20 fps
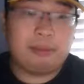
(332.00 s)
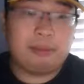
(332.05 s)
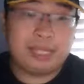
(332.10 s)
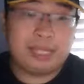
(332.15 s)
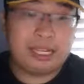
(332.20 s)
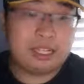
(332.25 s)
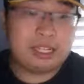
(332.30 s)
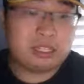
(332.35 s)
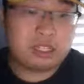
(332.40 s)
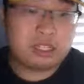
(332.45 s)

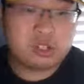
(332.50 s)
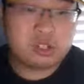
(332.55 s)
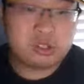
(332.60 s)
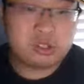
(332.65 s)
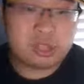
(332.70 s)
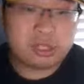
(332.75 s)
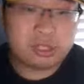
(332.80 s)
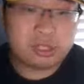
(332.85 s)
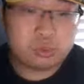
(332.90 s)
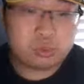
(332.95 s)
He is a
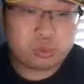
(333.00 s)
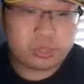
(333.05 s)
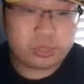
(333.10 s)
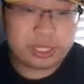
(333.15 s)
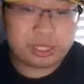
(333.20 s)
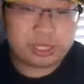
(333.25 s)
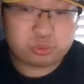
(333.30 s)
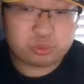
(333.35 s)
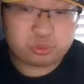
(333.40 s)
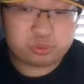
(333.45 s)

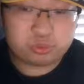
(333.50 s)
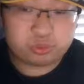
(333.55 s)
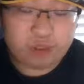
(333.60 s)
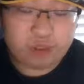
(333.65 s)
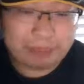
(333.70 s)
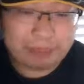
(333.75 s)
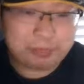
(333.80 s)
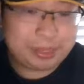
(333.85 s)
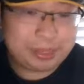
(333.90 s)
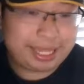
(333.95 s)
2020
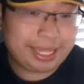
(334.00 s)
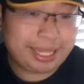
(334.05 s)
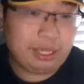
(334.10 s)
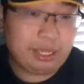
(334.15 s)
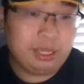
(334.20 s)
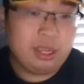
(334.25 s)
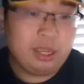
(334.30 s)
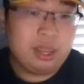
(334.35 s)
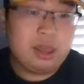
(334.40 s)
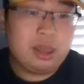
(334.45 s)
draft
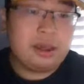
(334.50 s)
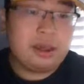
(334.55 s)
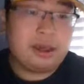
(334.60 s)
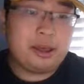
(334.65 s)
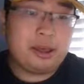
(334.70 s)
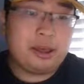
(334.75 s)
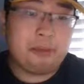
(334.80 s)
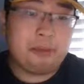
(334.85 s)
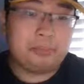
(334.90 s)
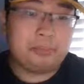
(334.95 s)
pick.
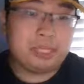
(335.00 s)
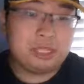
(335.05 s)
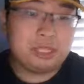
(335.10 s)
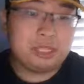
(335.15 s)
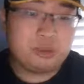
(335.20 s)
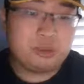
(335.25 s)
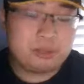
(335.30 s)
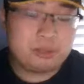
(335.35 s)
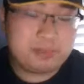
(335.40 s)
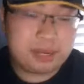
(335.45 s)

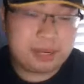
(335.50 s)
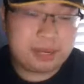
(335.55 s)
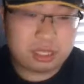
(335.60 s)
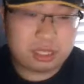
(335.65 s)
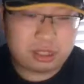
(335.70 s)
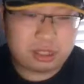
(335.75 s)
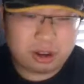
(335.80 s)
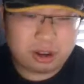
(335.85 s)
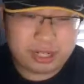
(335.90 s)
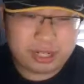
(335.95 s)
He's going to be
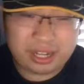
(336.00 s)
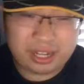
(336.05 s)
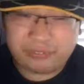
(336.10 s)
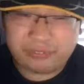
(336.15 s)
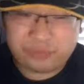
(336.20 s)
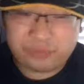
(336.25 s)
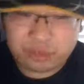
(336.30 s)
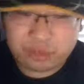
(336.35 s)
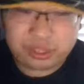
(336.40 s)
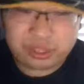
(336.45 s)
starting
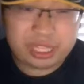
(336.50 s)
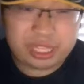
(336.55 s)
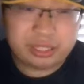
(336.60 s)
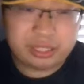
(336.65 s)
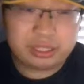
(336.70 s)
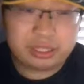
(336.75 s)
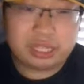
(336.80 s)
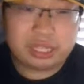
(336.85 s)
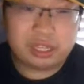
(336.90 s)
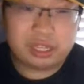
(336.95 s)
his first
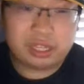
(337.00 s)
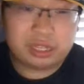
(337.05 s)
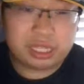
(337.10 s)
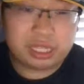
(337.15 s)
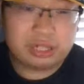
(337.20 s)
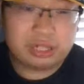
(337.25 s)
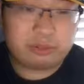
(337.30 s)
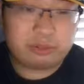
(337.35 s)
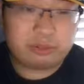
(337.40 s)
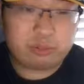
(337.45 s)
season as a
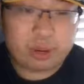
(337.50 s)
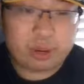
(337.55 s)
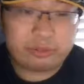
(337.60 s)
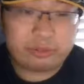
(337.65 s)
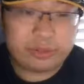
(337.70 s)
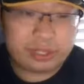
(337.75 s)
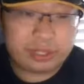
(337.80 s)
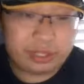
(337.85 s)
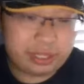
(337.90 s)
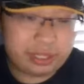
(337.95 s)
Steeler wide
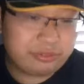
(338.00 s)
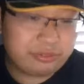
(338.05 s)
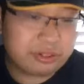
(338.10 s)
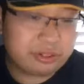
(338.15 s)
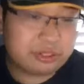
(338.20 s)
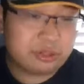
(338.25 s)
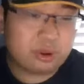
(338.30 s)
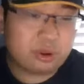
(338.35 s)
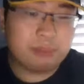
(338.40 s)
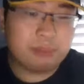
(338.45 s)
receiver,
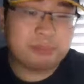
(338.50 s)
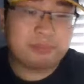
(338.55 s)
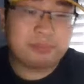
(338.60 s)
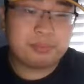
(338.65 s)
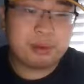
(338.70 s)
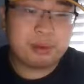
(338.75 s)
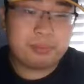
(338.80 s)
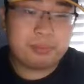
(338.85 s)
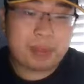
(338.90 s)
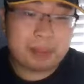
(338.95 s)
so
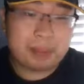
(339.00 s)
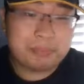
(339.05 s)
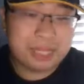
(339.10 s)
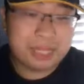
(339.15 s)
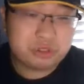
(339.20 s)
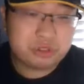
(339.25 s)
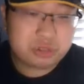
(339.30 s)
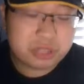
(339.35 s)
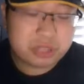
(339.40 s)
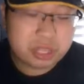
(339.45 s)
I'm
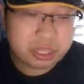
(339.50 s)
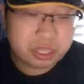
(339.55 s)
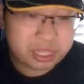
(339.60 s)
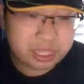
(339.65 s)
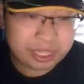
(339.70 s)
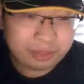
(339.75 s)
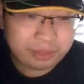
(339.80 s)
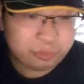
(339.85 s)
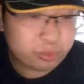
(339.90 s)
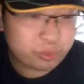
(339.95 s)
interested in
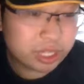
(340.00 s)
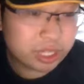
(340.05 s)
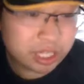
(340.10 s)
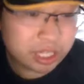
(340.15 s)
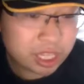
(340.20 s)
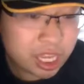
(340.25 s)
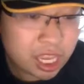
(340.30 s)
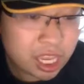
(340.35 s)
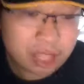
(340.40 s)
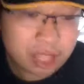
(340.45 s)
seeing what
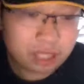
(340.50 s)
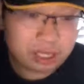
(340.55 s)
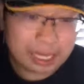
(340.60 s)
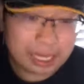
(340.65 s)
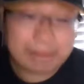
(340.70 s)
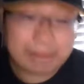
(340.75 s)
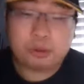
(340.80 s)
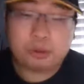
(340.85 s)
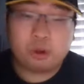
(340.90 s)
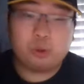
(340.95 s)

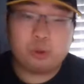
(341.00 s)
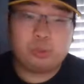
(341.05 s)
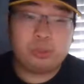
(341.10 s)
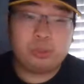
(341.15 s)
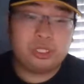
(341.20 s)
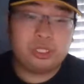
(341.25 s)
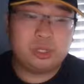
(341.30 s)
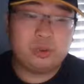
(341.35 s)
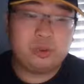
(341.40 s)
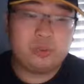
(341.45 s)
Claypool
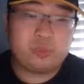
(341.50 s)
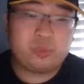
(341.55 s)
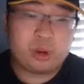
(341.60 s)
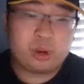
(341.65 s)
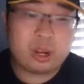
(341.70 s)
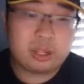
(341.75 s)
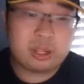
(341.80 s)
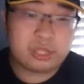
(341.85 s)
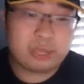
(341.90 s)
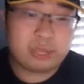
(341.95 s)
would do
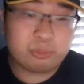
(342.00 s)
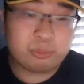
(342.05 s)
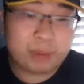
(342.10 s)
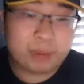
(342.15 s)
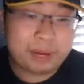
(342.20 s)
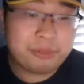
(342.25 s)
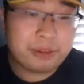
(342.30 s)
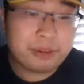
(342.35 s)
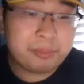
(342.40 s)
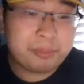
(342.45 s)
for us. And
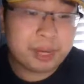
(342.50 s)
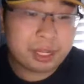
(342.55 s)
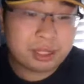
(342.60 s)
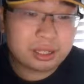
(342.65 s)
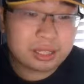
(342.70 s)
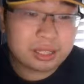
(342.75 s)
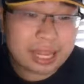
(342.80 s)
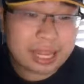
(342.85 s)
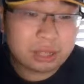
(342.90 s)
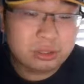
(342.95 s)
Ray
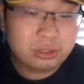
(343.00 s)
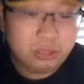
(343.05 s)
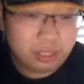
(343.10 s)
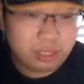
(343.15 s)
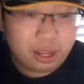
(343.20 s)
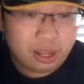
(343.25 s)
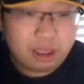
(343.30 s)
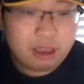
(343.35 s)
McLeod.